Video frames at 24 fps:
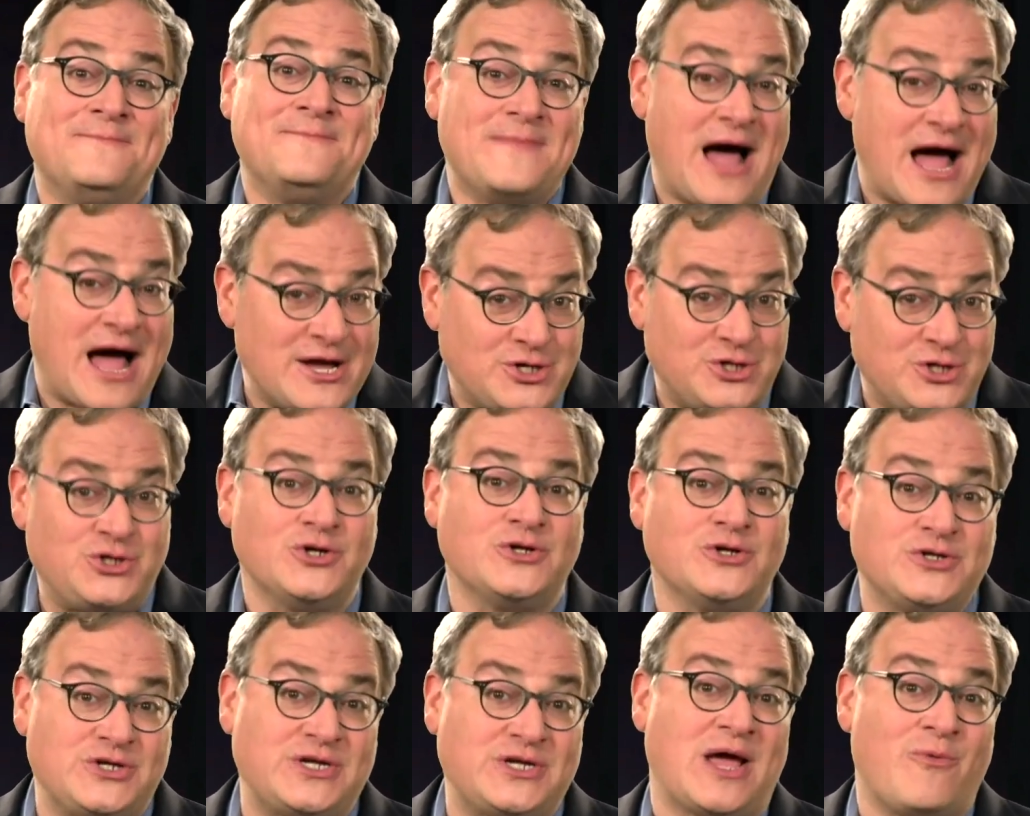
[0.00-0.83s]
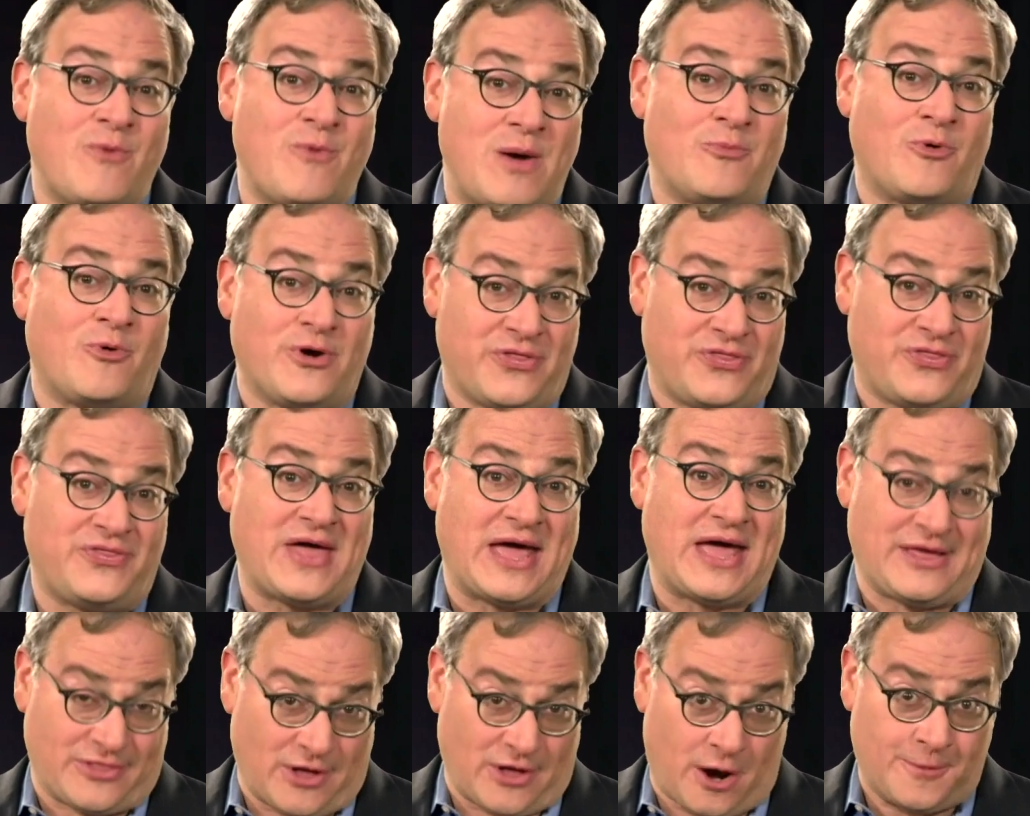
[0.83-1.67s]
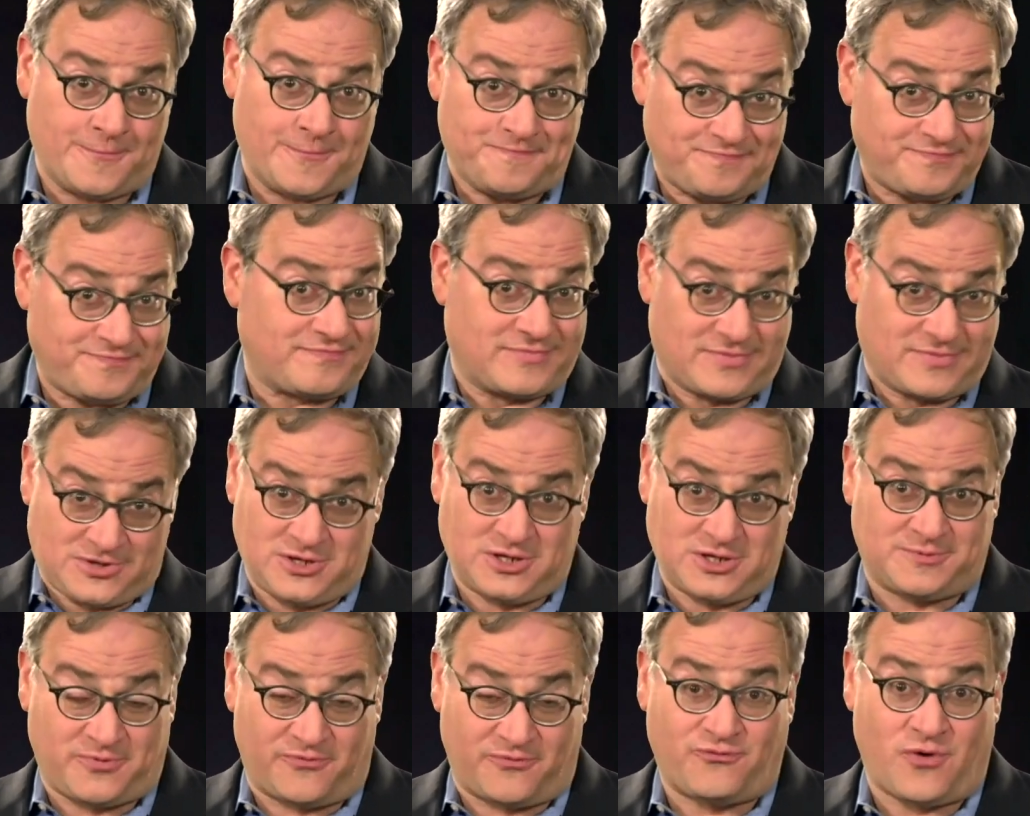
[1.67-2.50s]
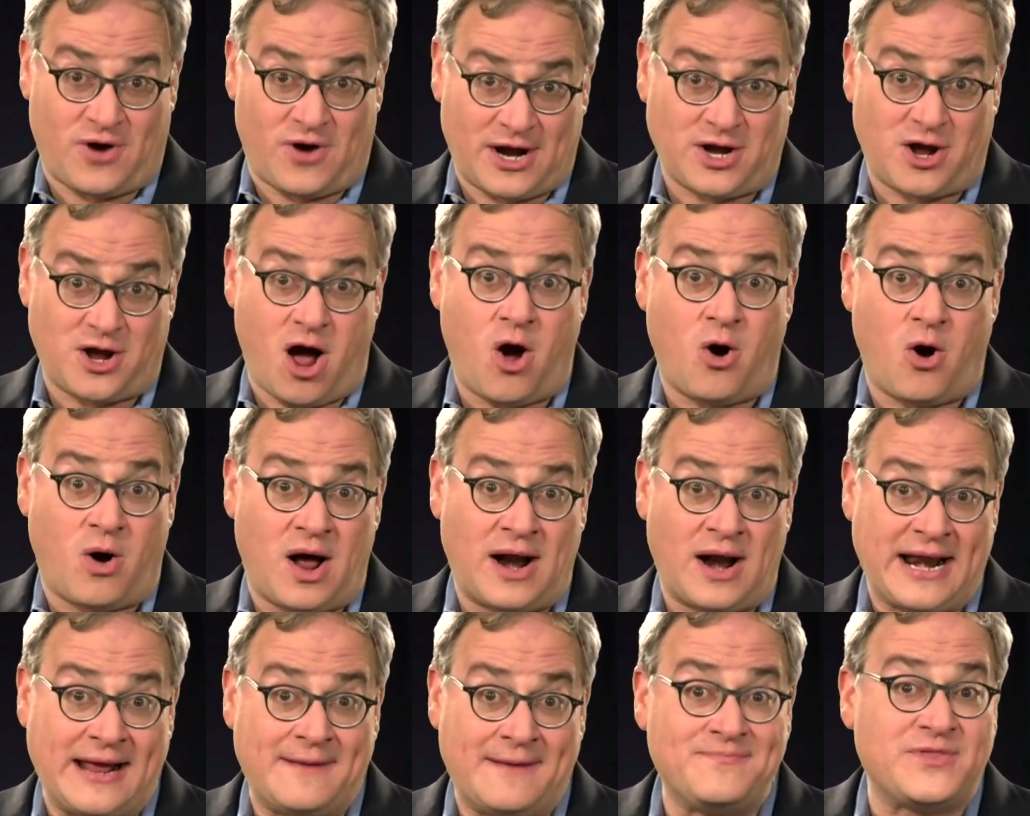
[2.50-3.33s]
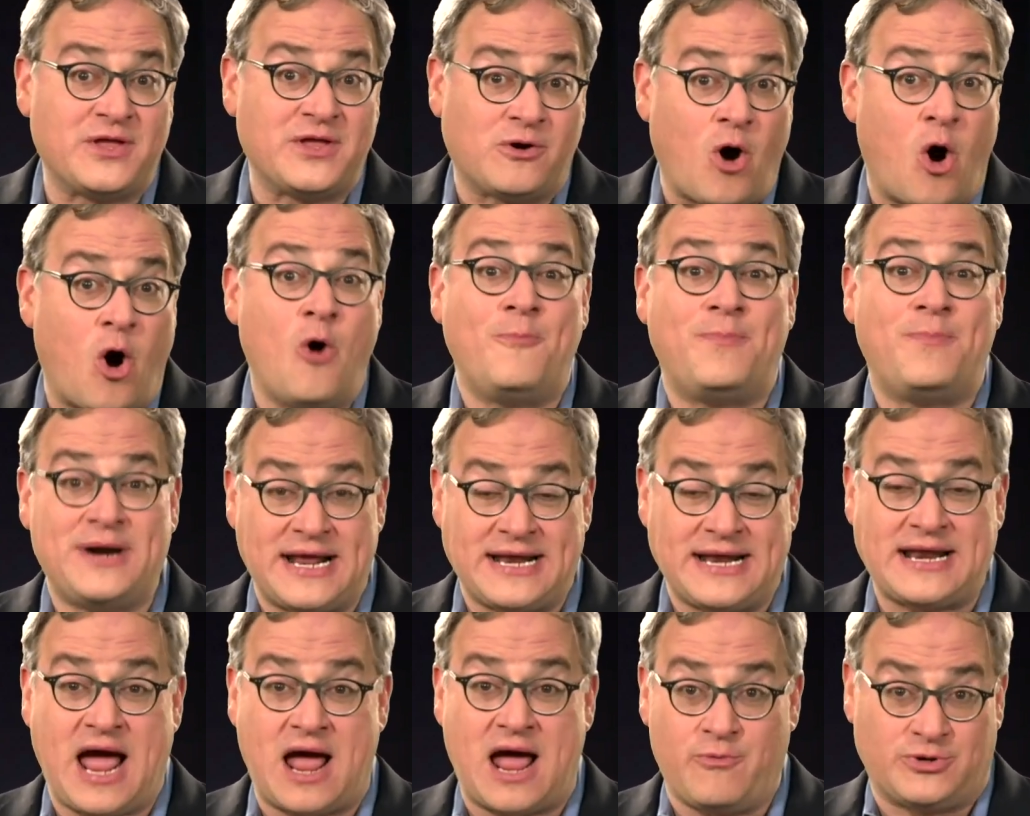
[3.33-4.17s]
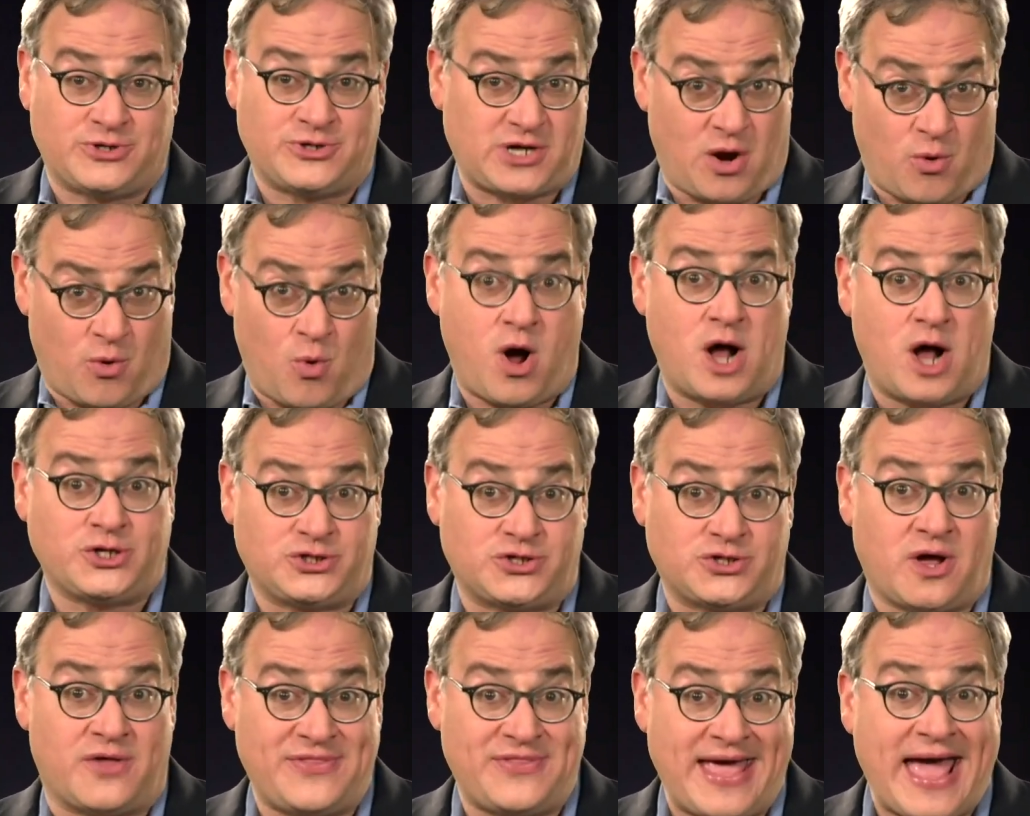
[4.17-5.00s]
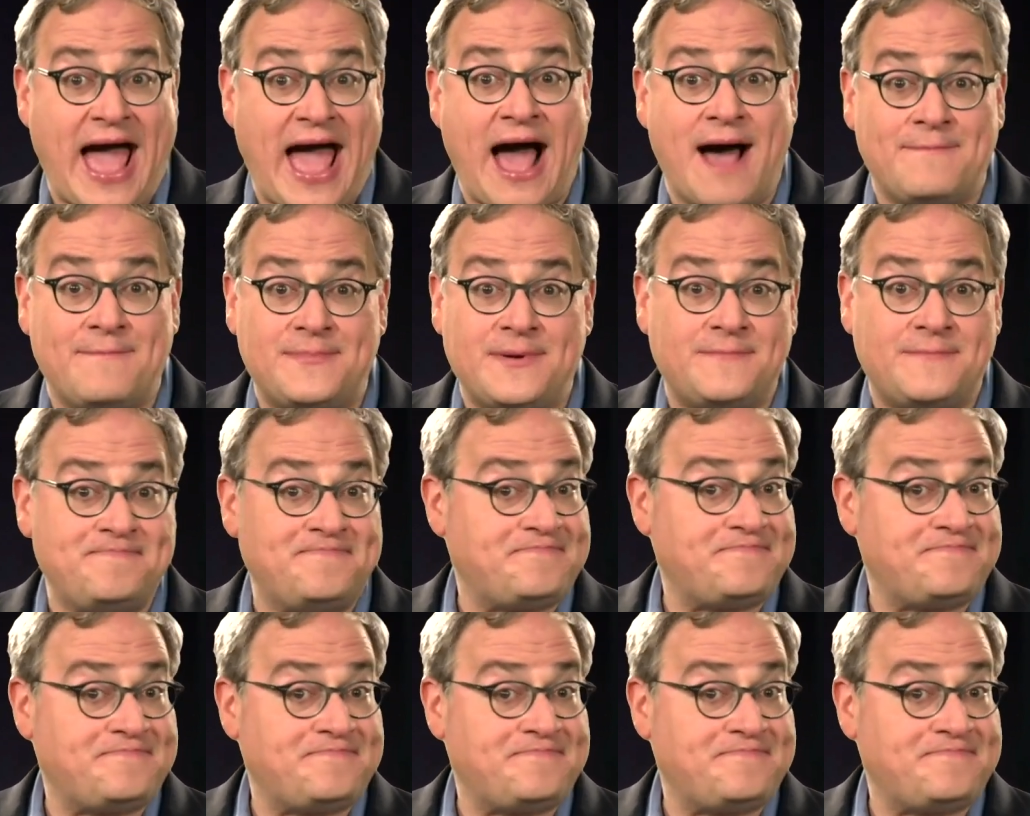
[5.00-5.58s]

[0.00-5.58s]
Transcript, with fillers: I should say one more thing, though, just before I go on it. Their opening night, which I watched on the app,